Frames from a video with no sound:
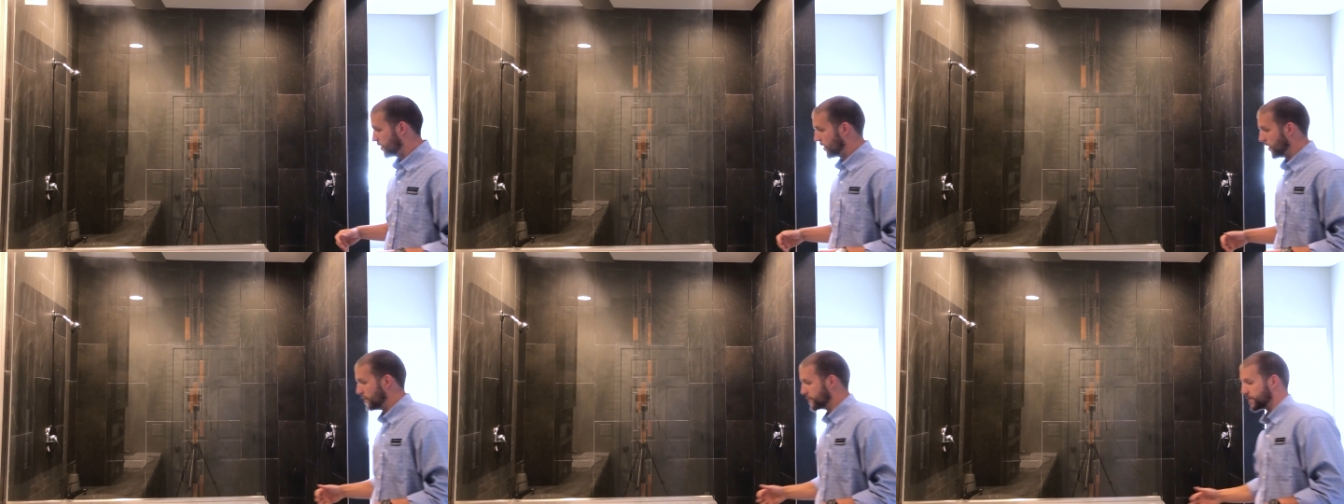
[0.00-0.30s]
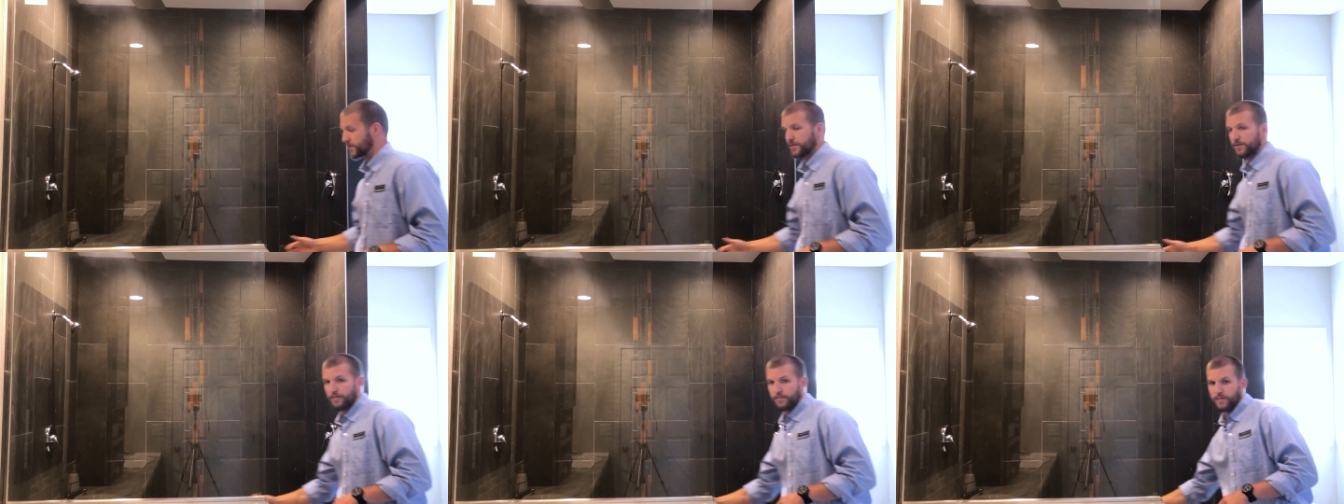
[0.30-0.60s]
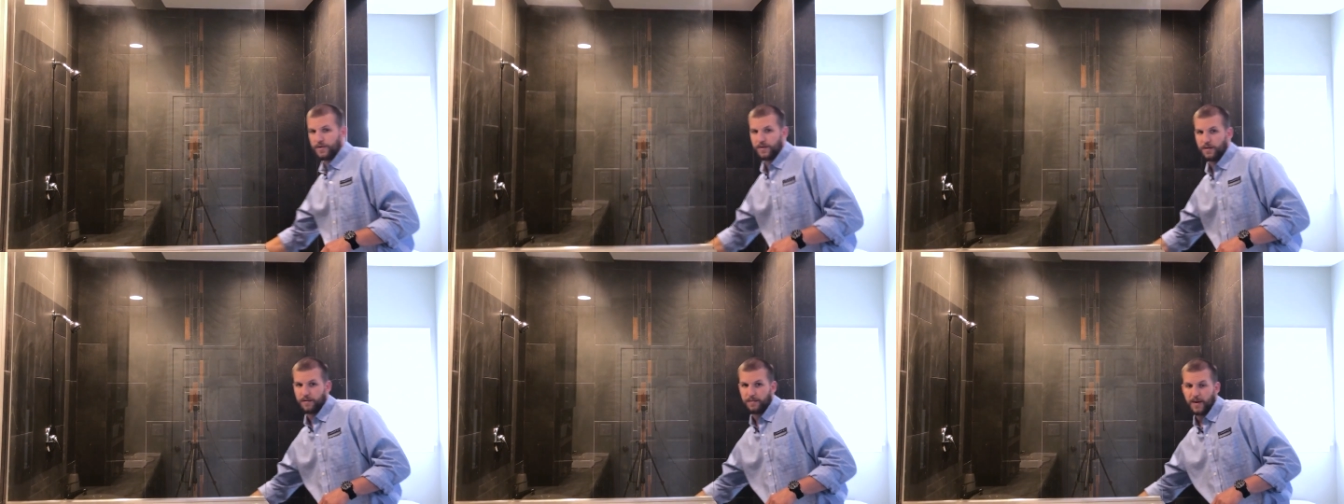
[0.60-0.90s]

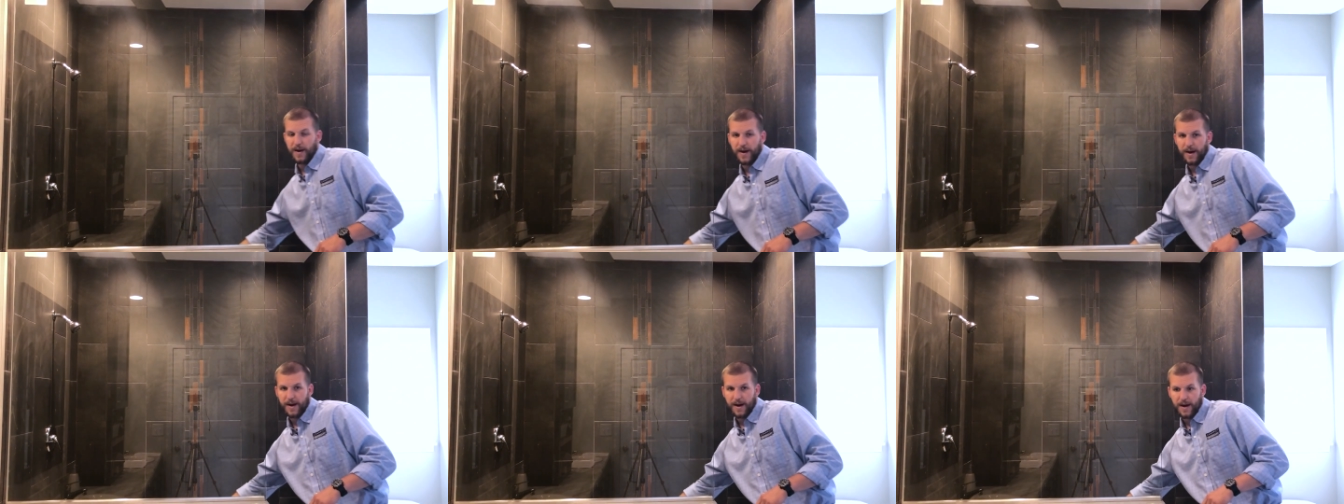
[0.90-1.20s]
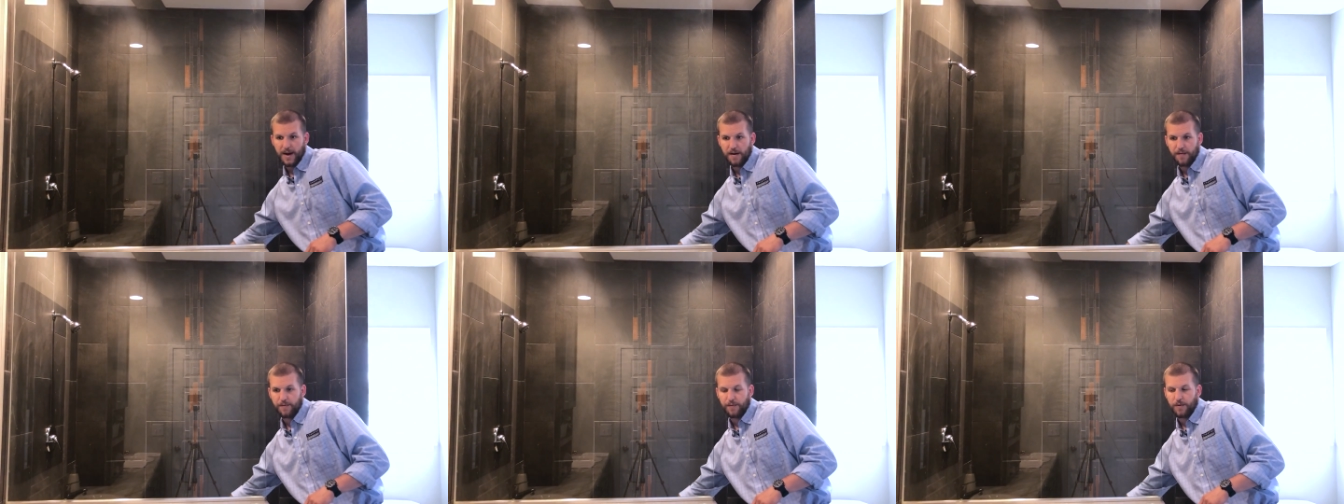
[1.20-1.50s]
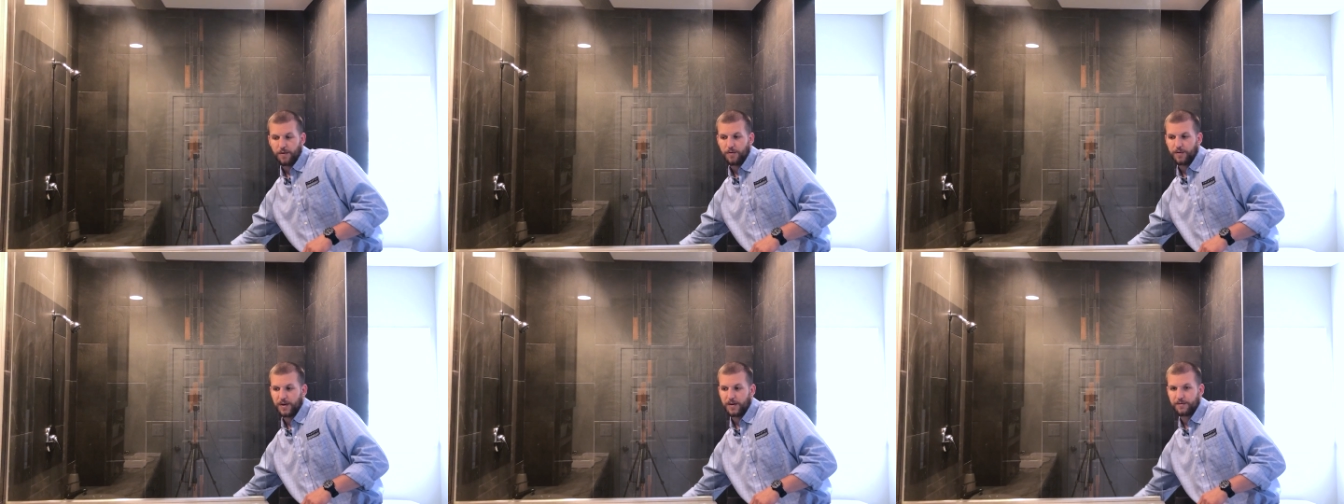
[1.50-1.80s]
Also in the back half
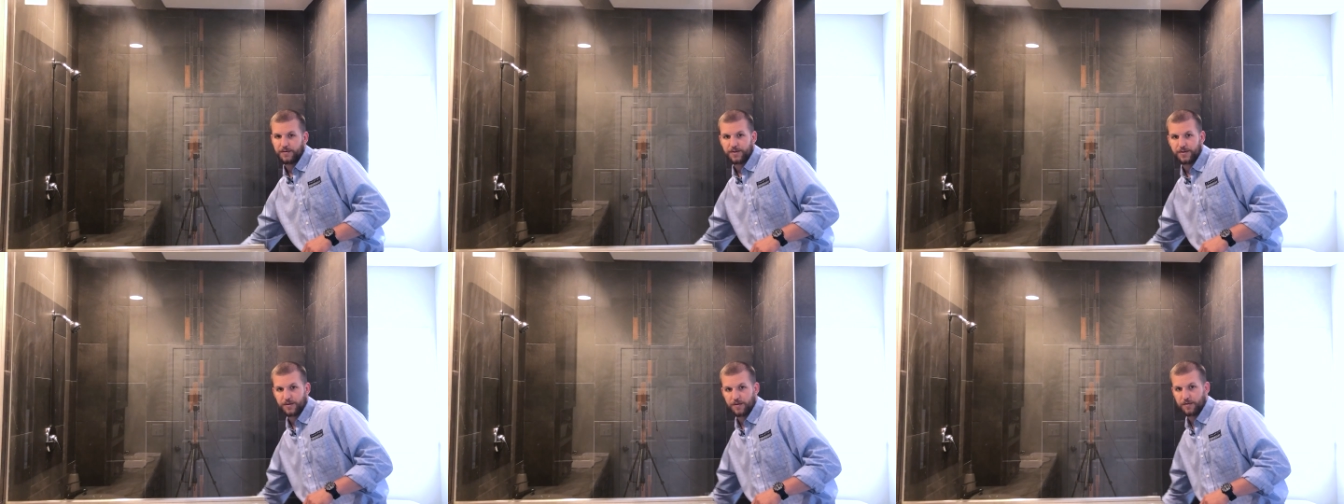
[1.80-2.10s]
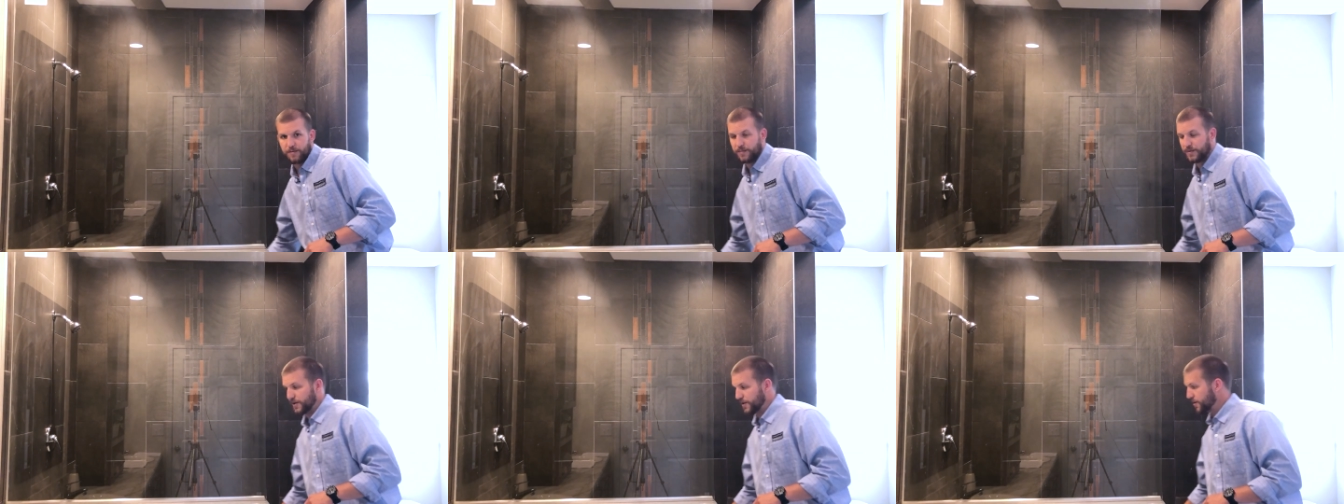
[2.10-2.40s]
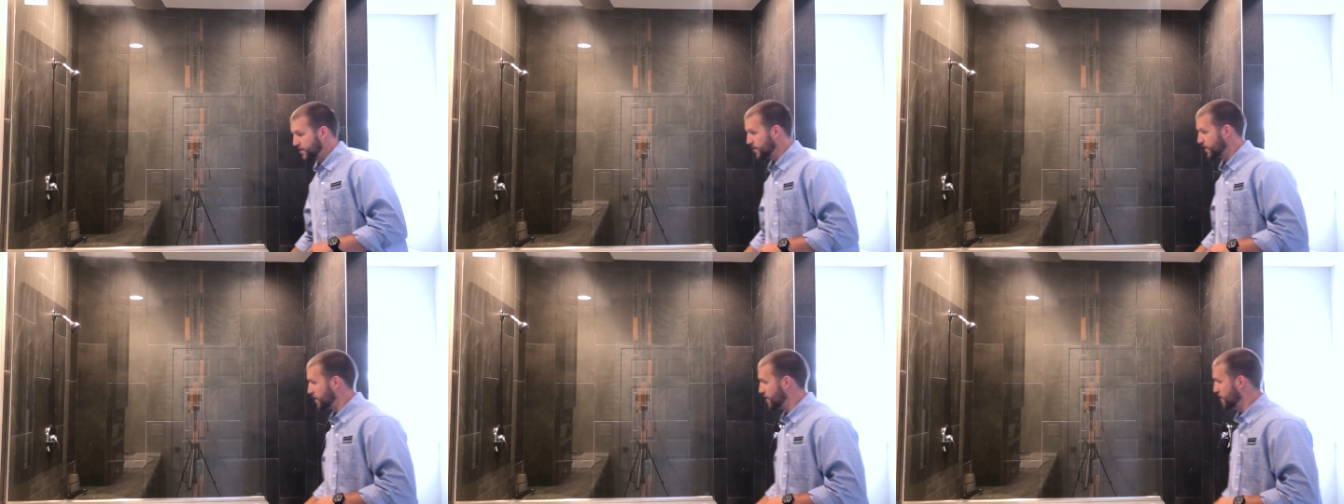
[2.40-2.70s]
wall, we have a soap
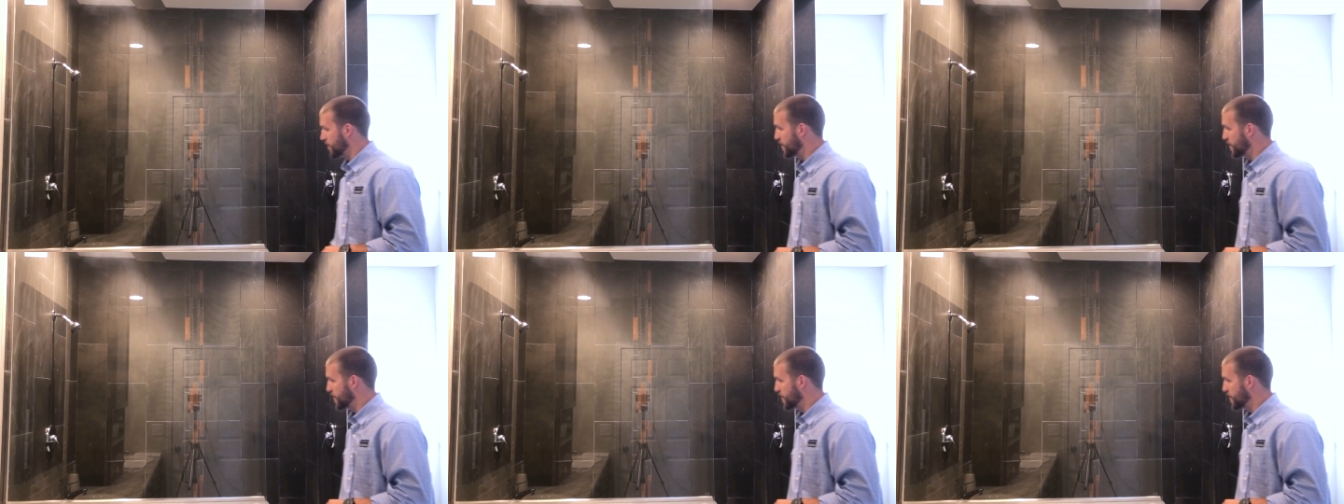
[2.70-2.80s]
dish.